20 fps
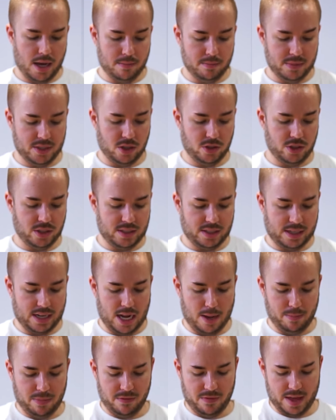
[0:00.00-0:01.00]
So just a
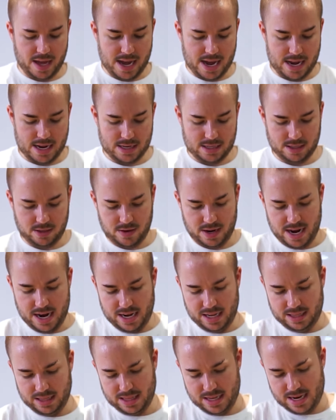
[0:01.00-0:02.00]
cup of that, so
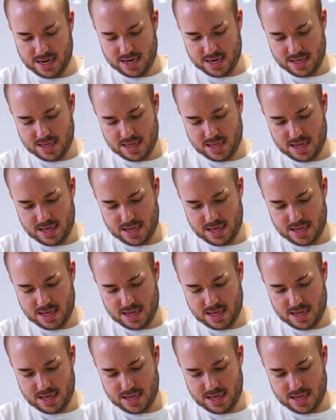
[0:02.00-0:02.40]
adding that in